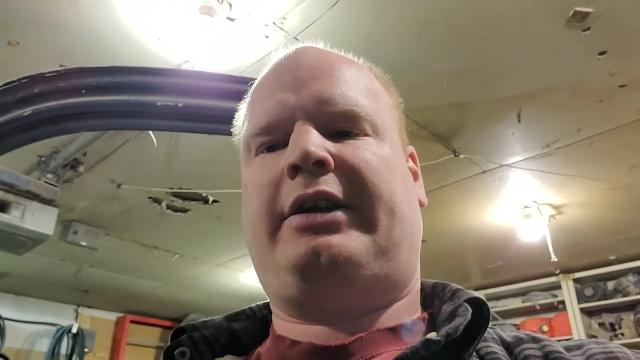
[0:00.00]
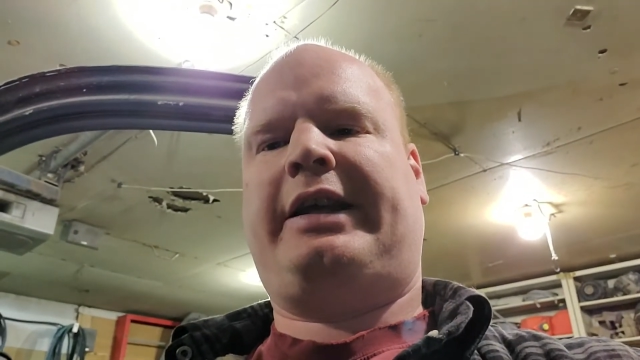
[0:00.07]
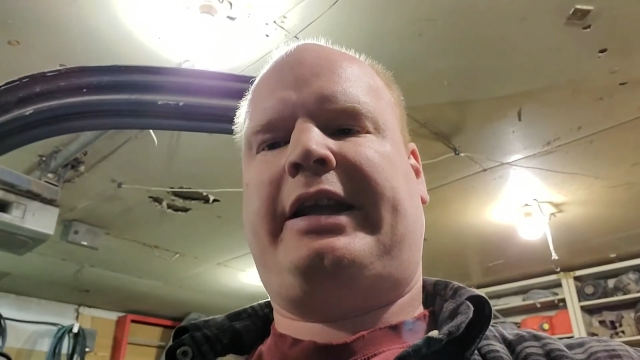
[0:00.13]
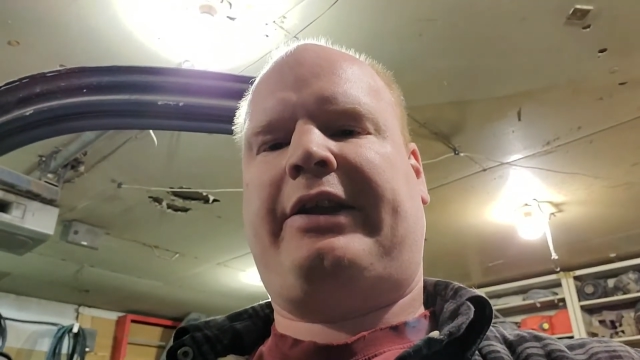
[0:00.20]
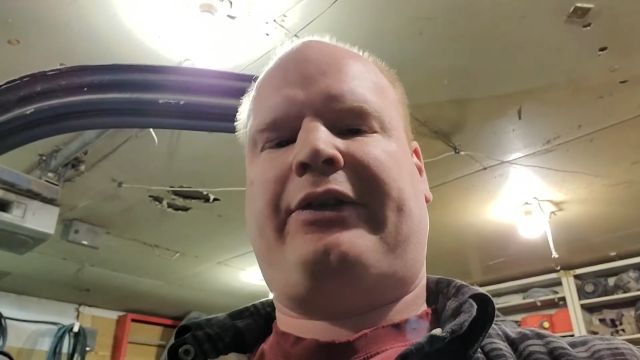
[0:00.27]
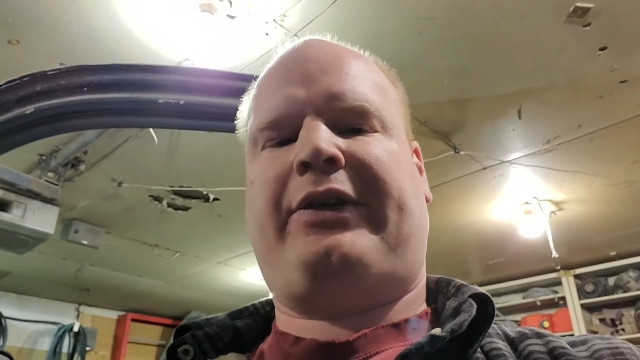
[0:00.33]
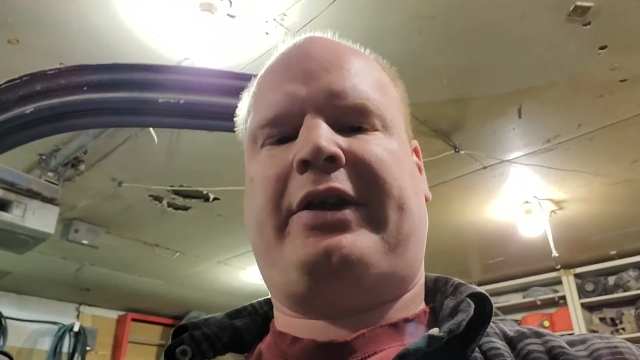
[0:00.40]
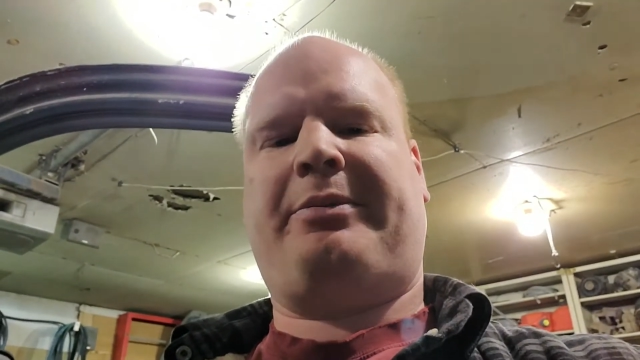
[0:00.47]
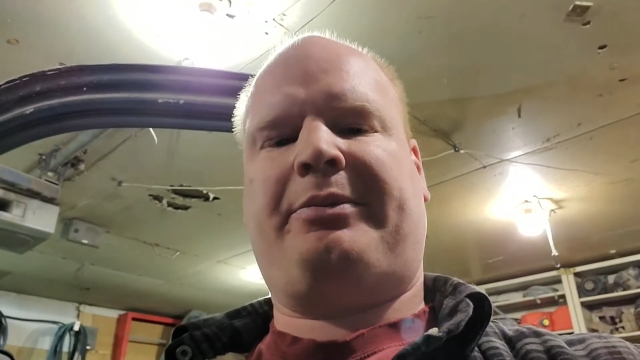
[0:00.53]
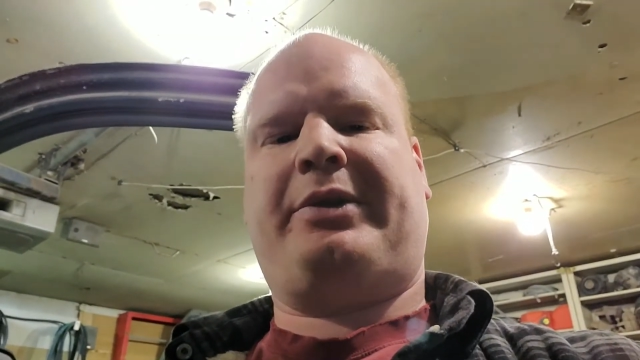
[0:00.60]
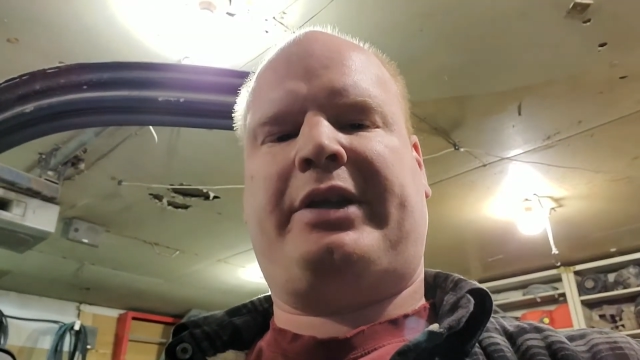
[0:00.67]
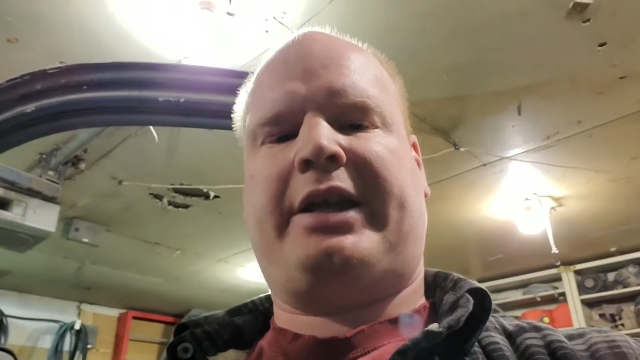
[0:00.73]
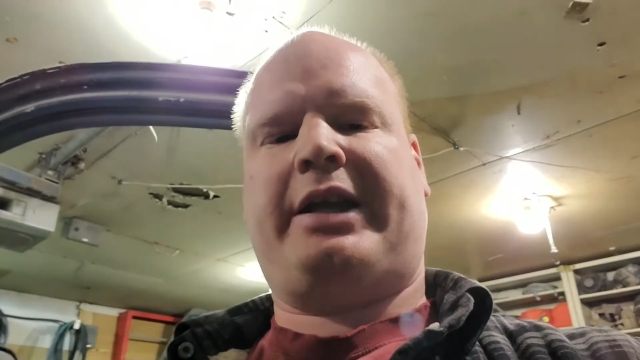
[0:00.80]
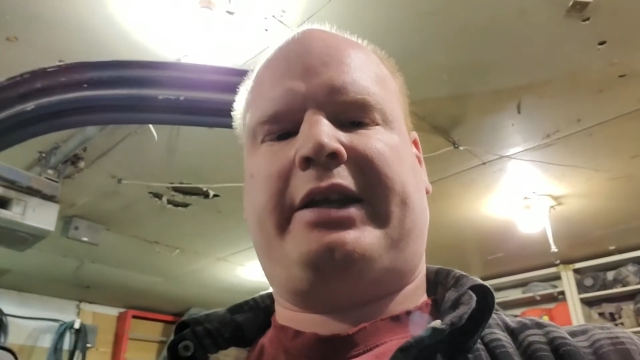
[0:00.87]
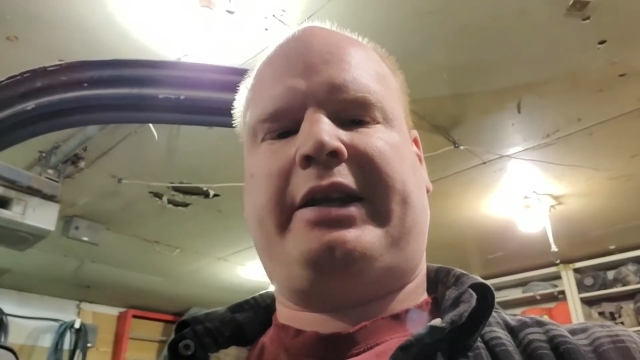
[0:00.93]
gave him
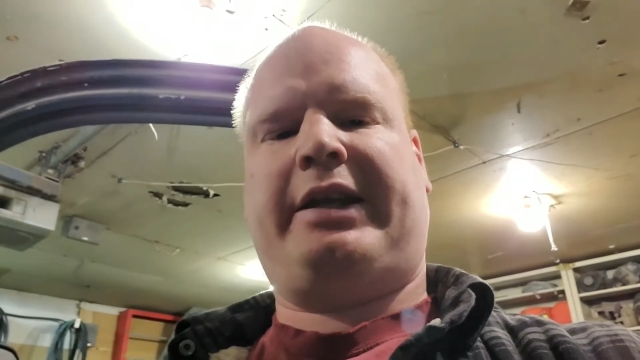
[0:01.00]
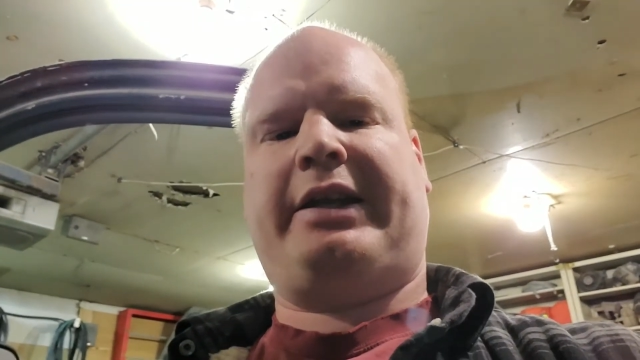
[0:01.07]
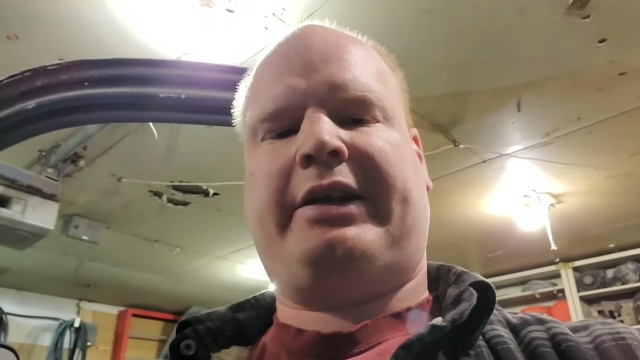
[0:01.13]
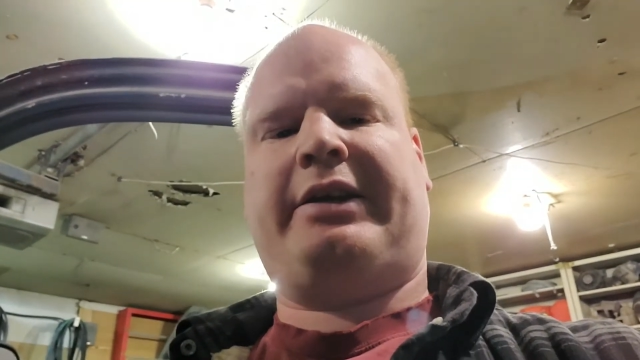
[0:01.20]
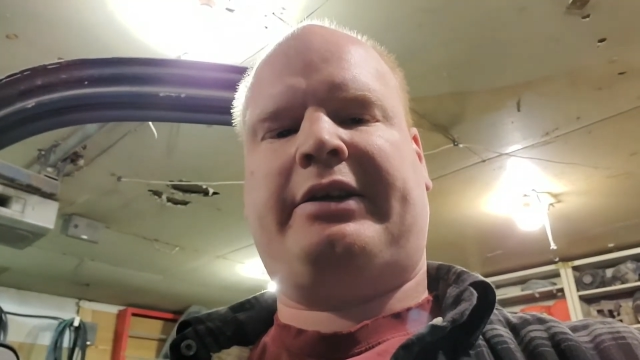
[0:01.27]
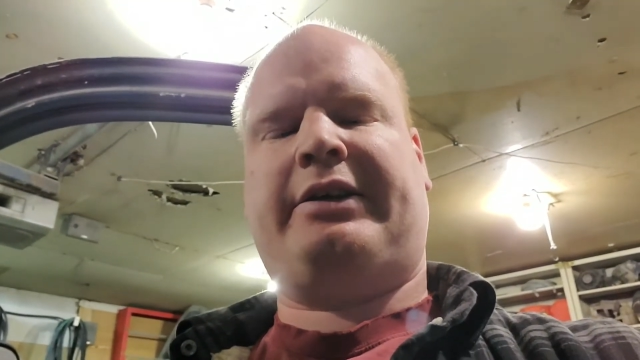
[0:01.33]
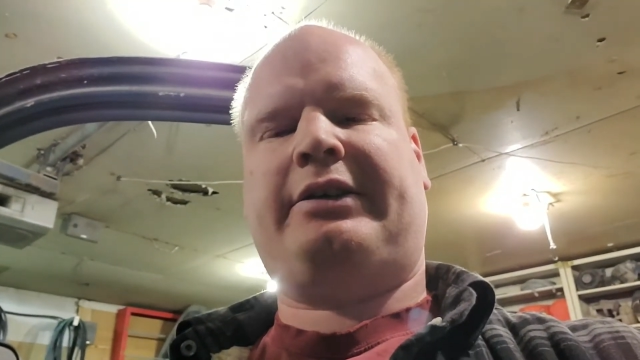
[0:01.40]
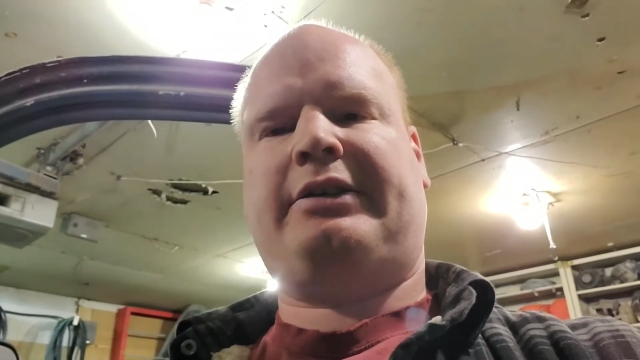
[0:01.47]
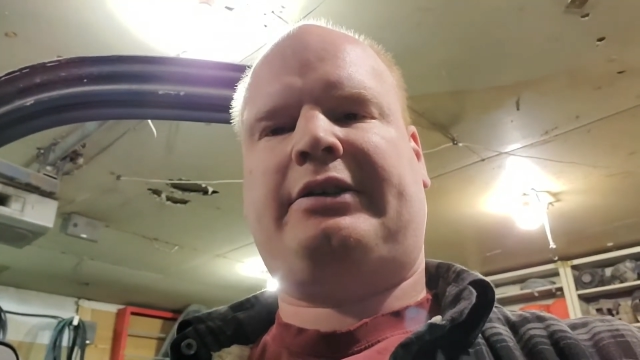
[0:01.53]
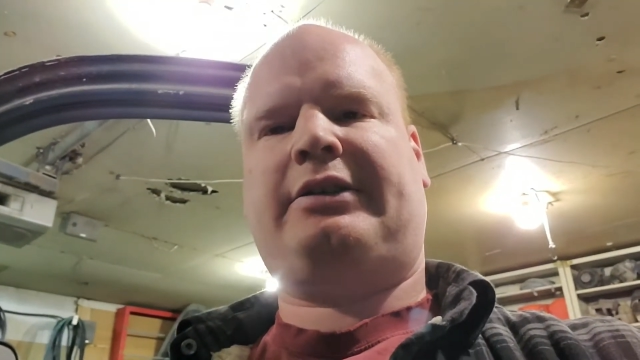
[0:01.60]
the idea